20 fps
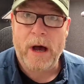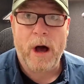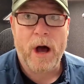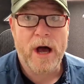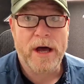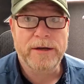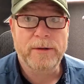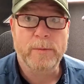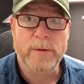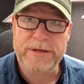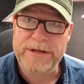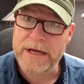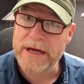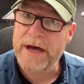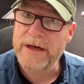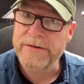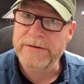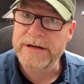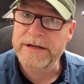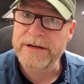on with the
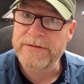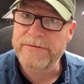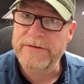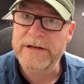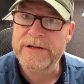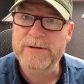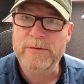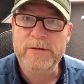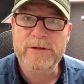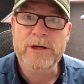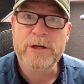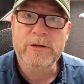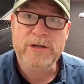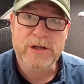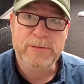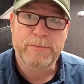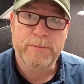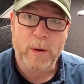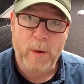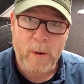other individuals who
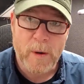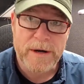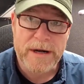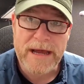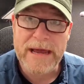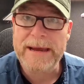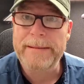support